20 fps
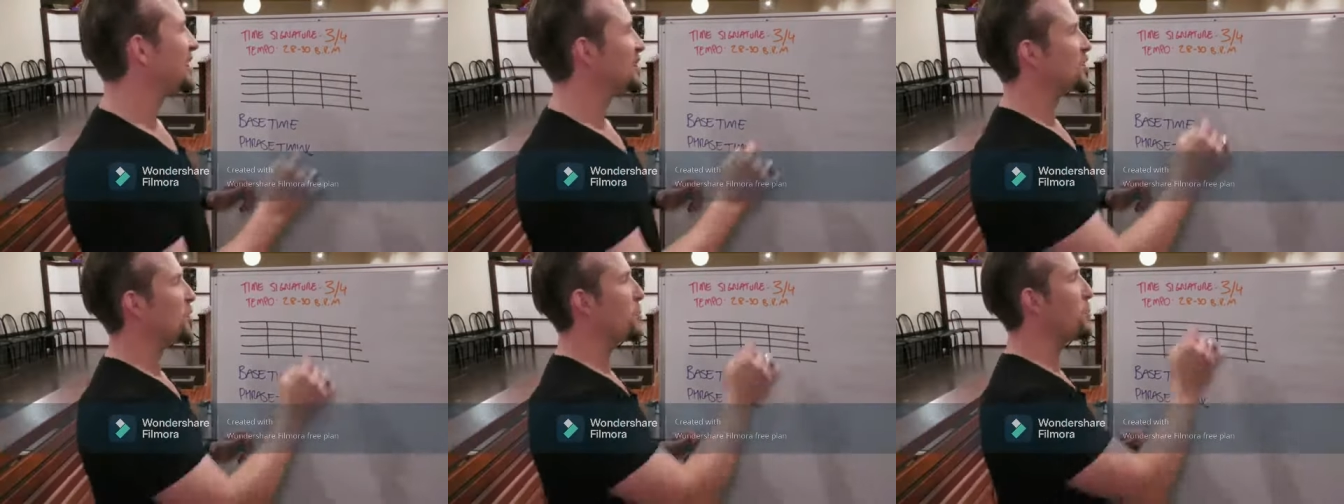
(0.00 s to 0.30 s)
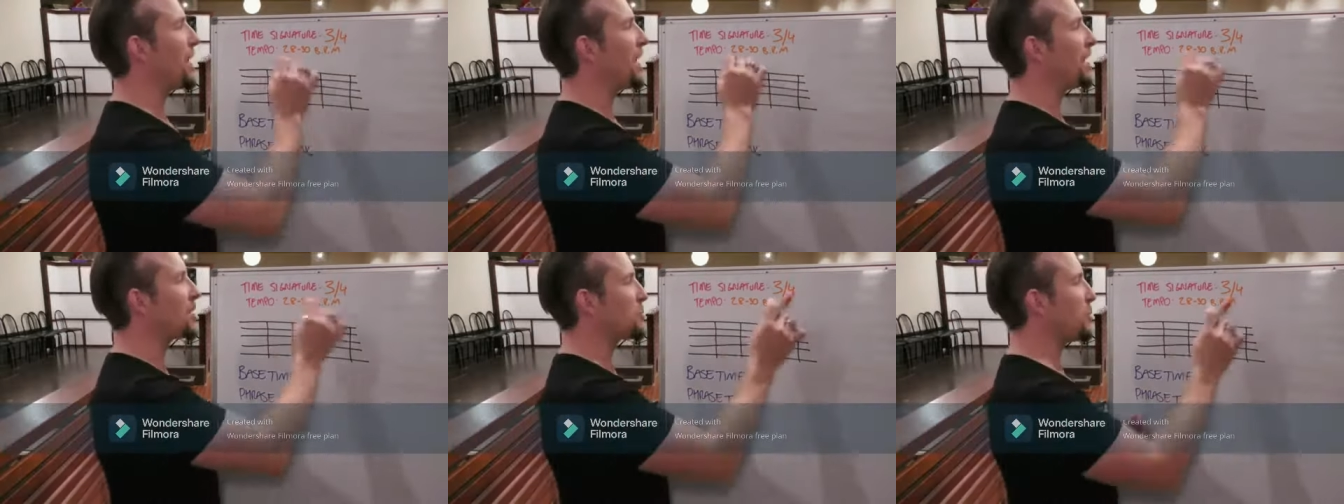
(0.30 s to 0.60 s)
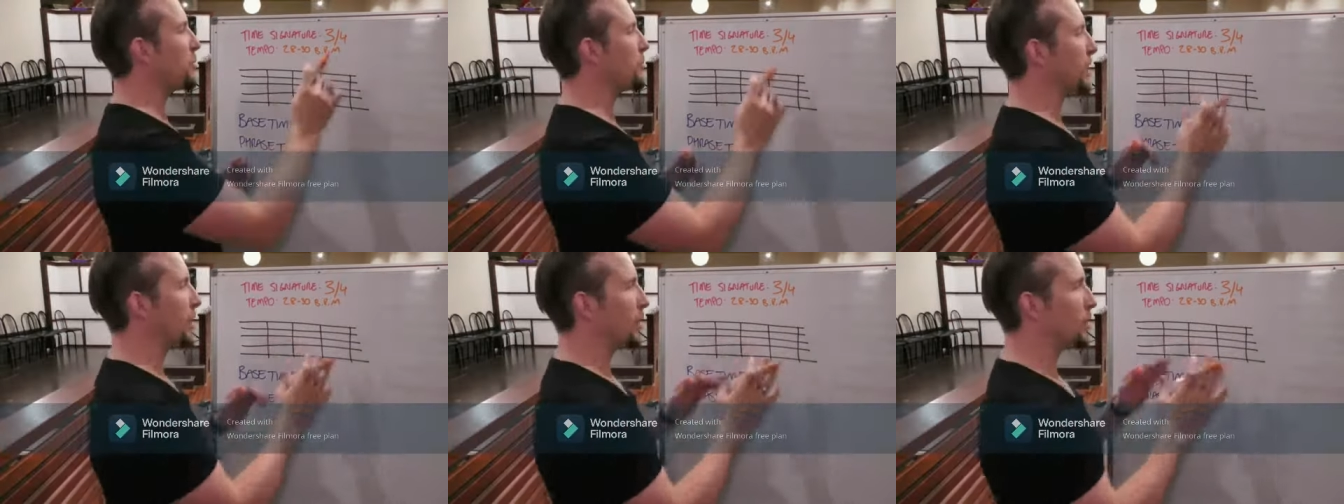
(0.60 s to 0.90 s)
So bars
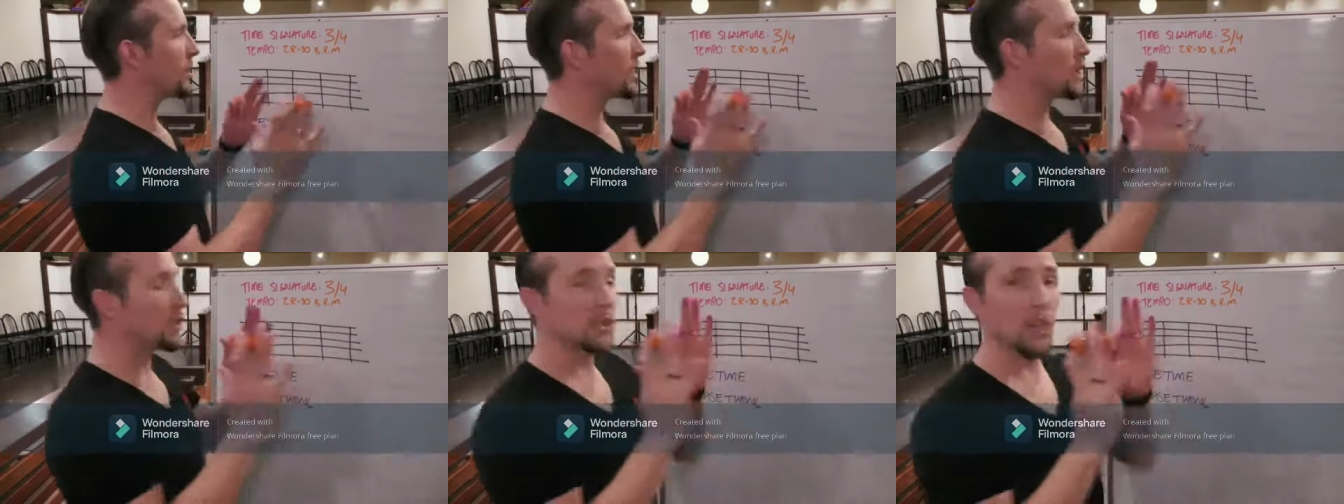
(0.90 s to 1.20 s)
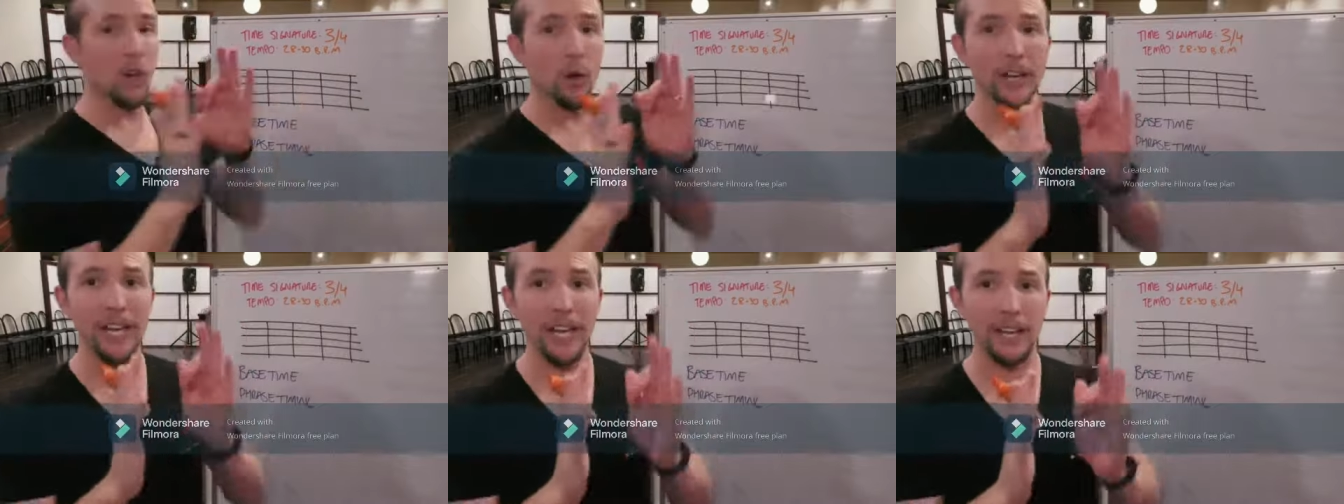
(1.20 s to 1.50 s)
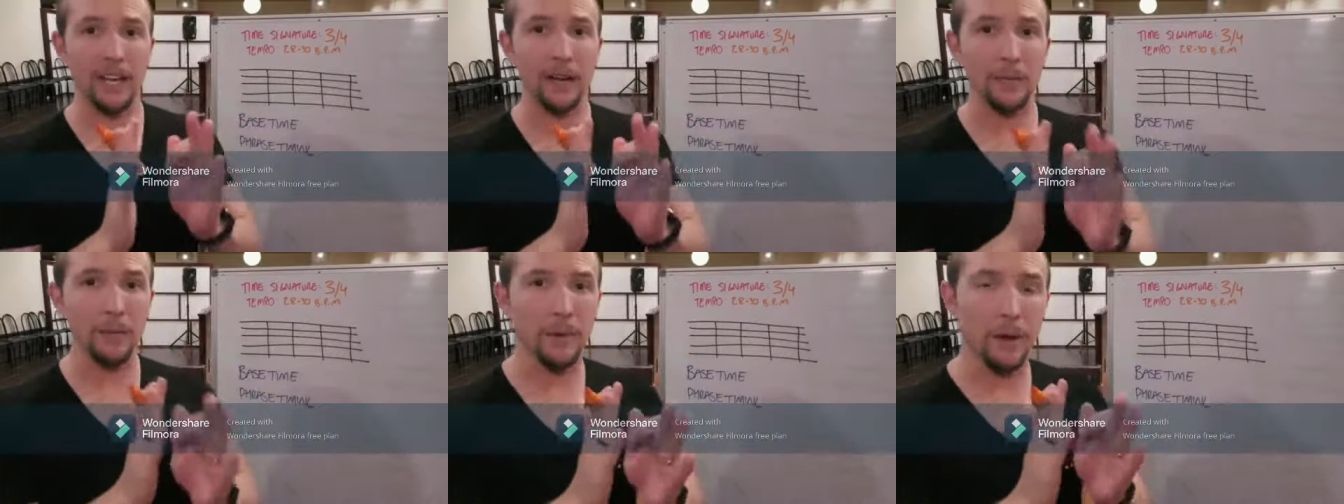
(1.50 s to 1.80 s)
per minute. So
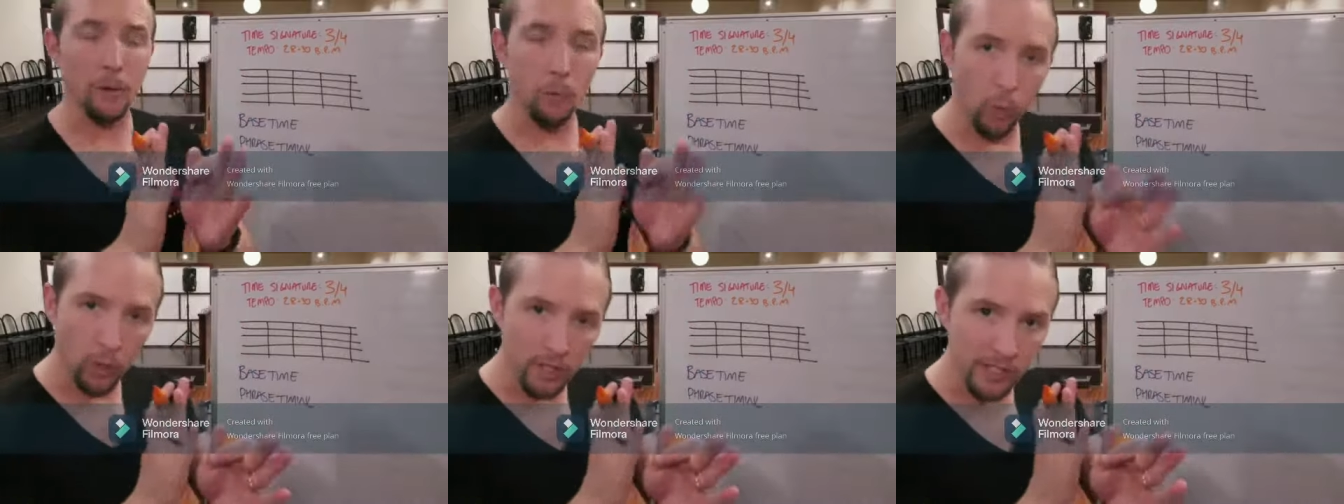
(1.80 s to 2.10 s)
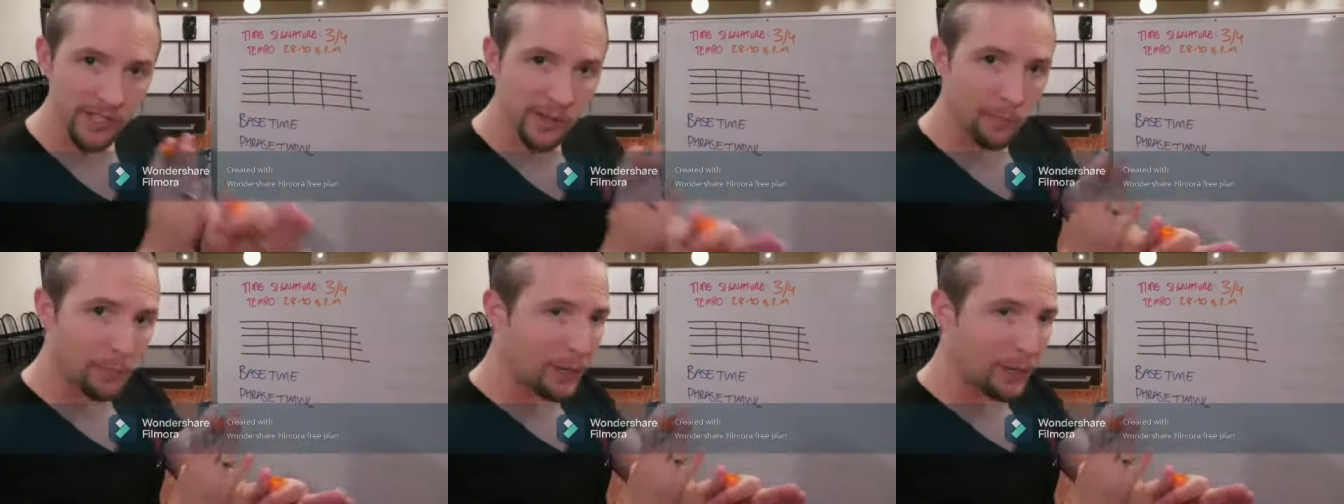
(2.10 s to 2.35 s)
again, coming back, what's a